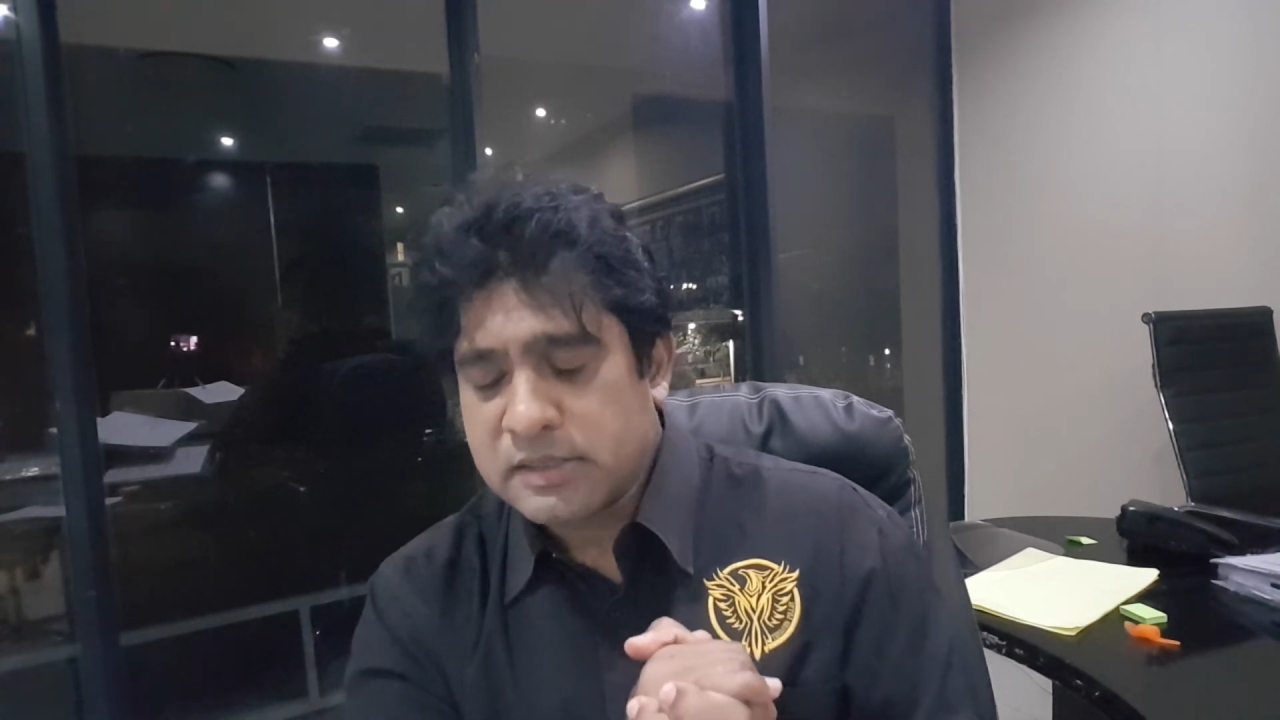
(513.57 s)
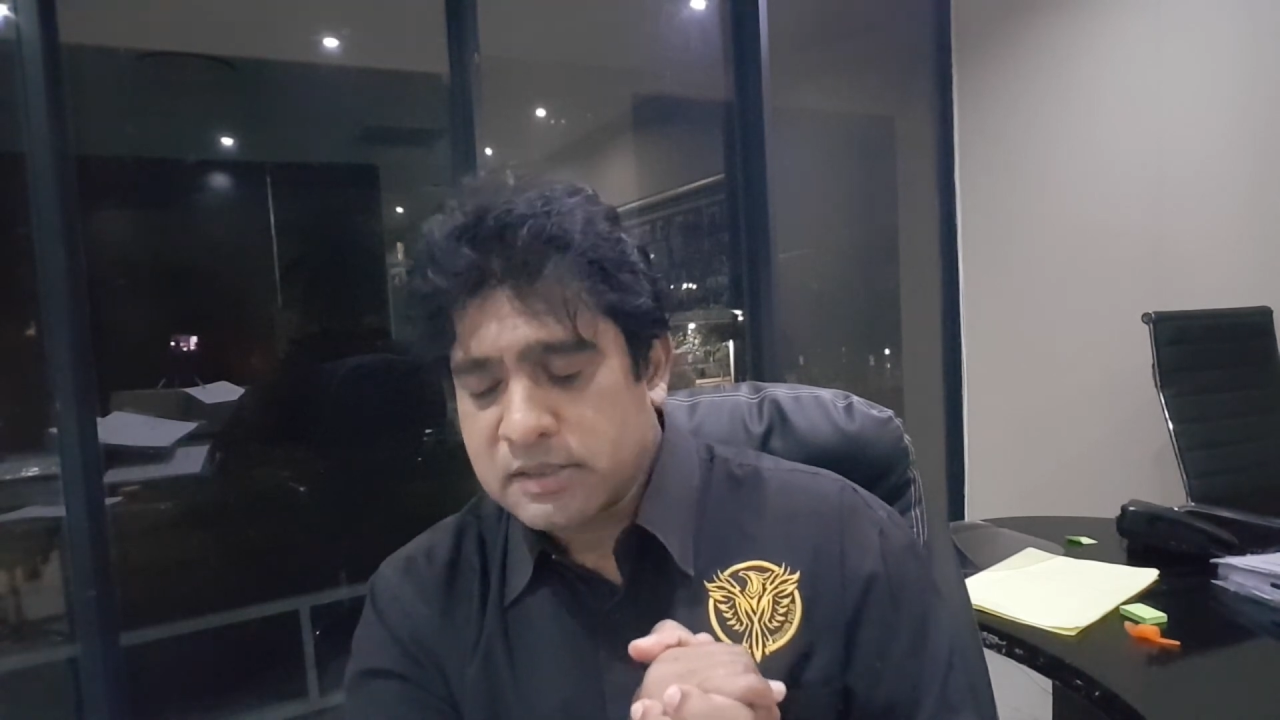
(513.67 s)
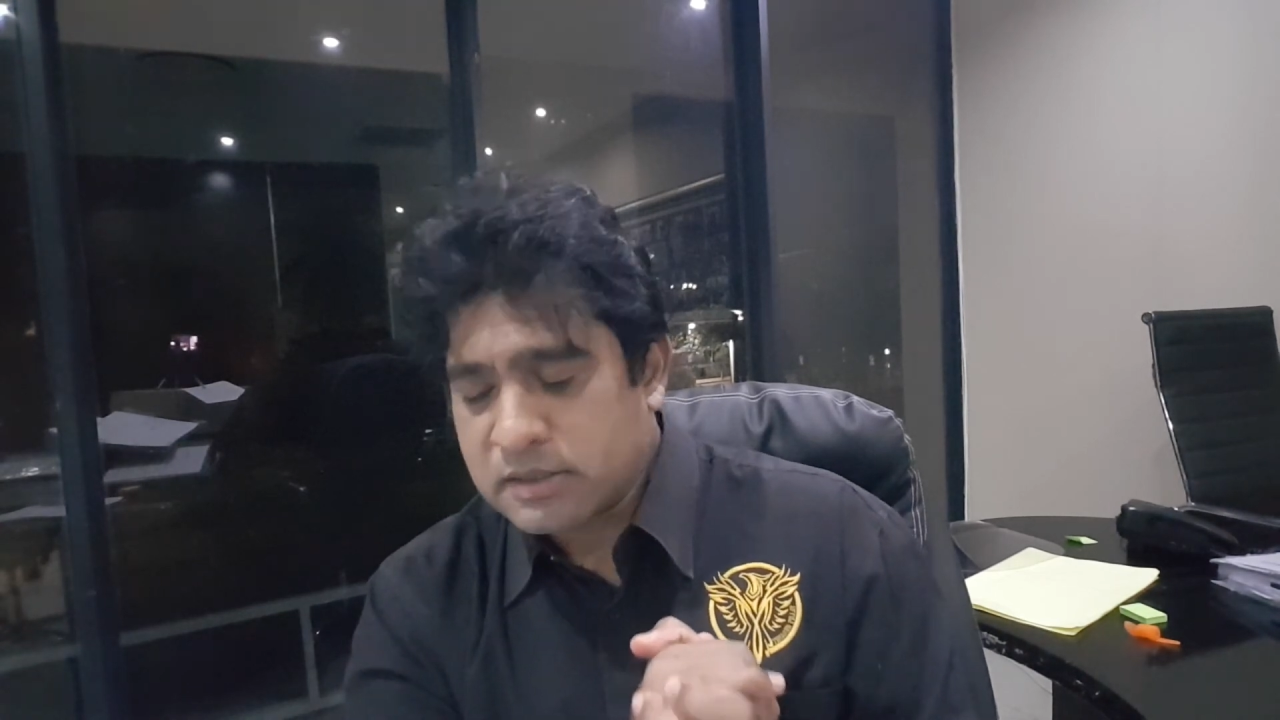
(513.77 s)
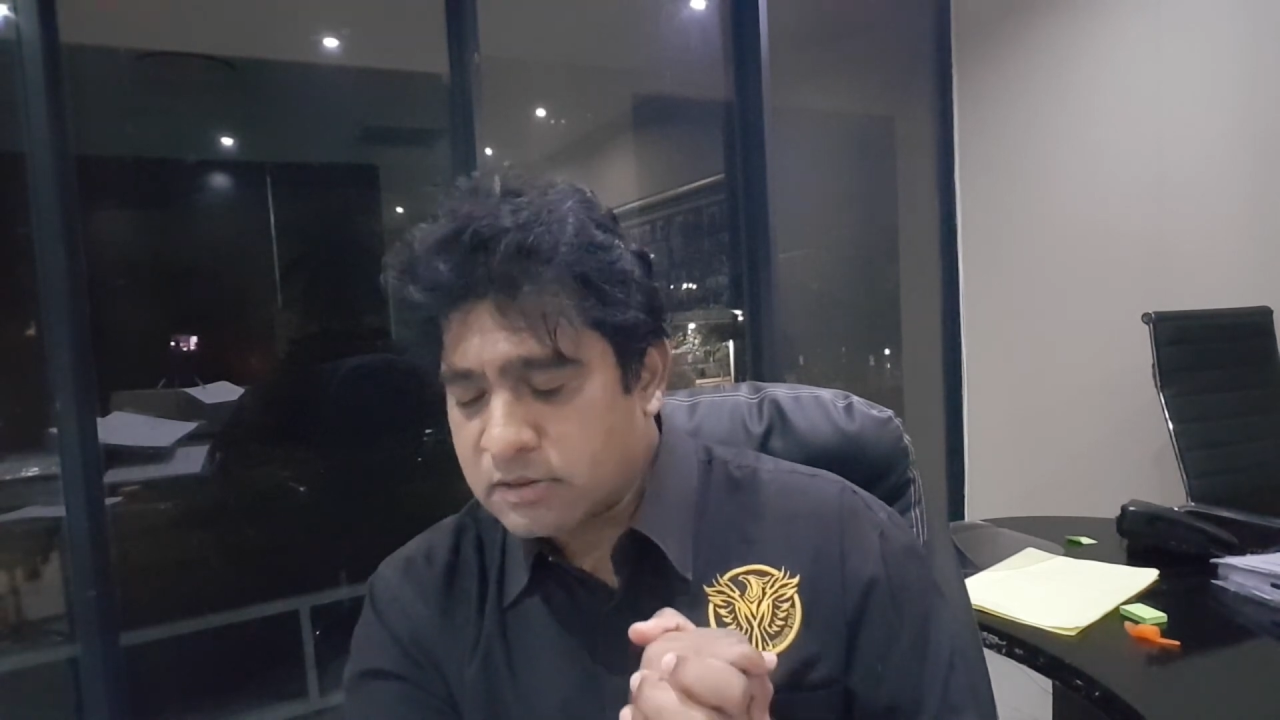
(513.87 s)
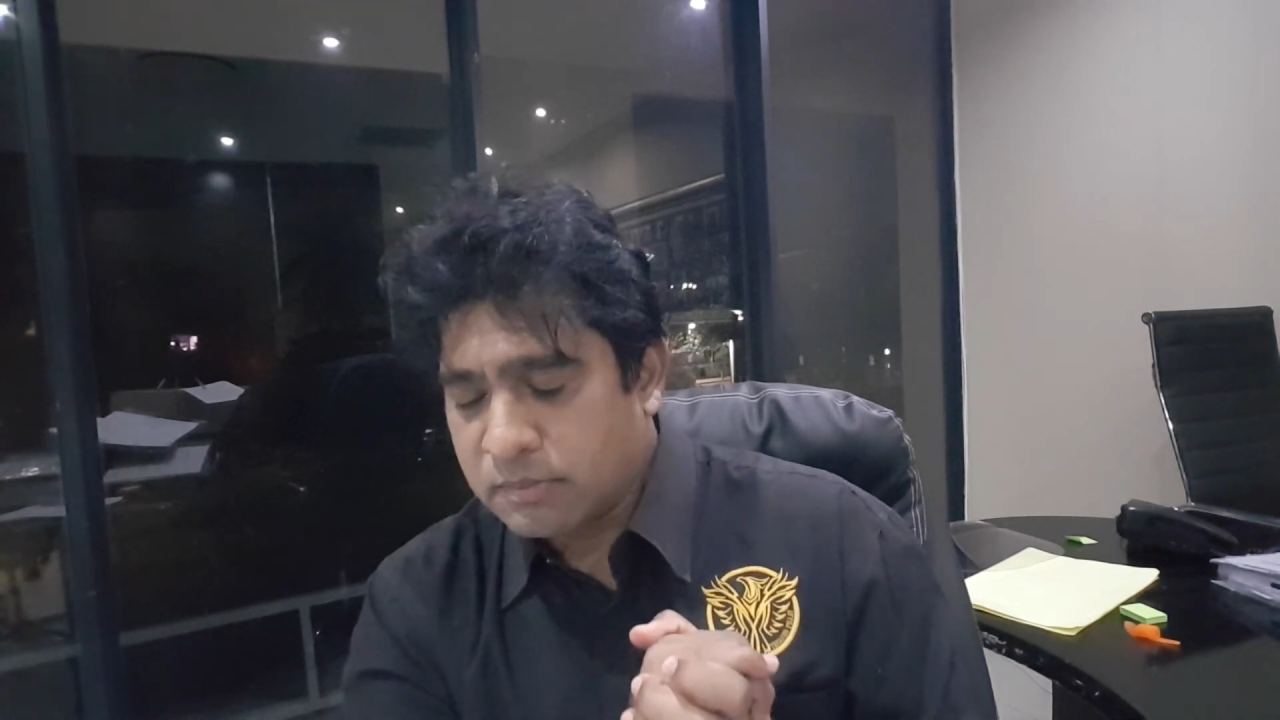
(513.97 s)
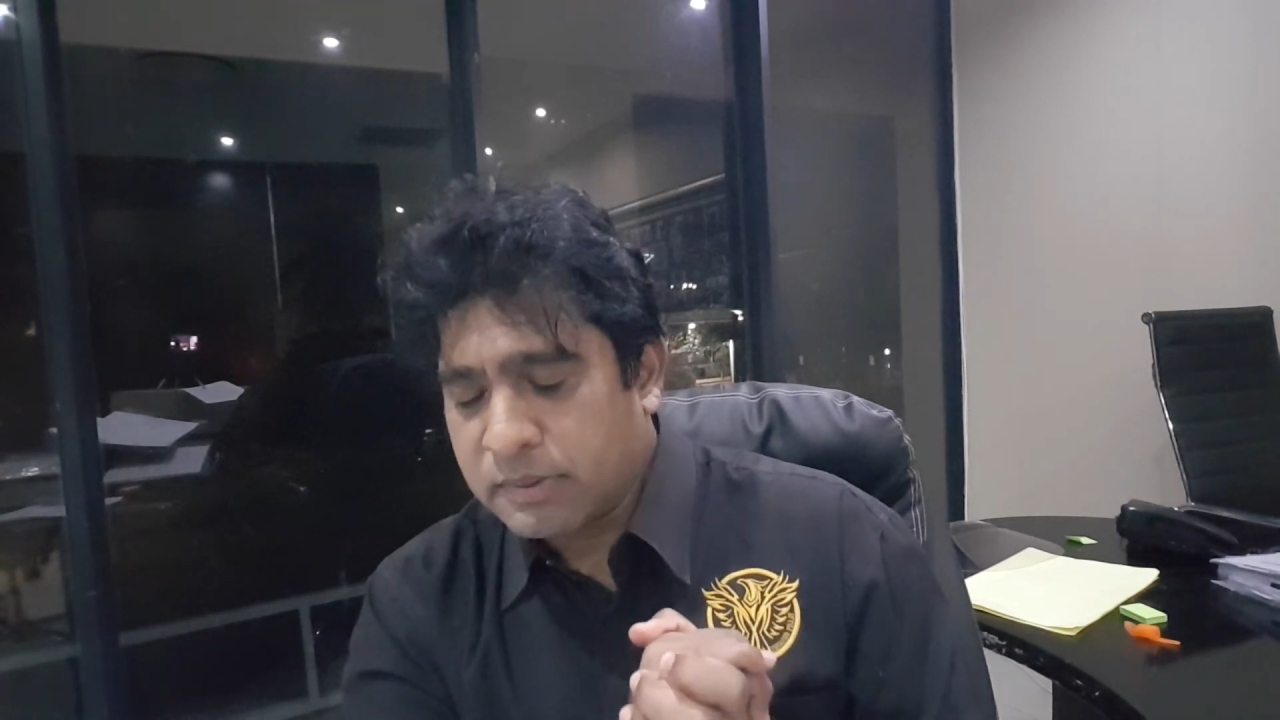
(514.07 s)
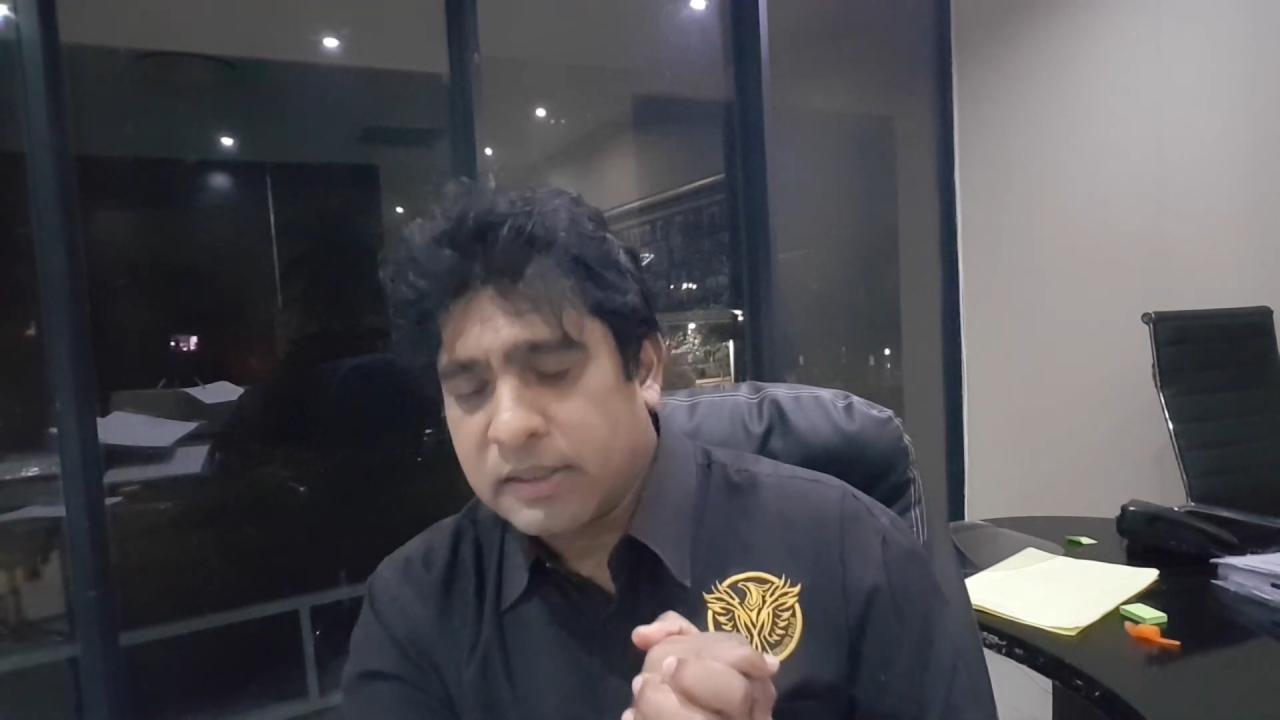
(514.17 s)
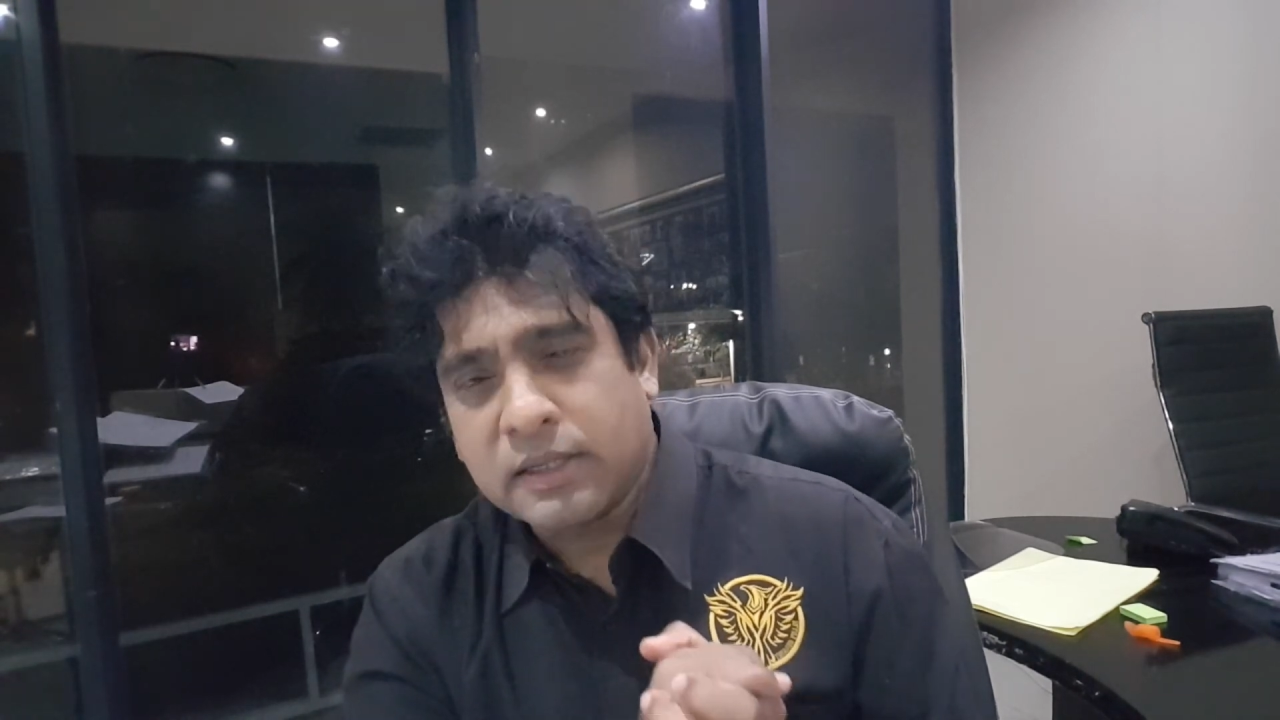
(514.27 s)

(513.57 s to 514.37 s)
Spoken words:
it's completely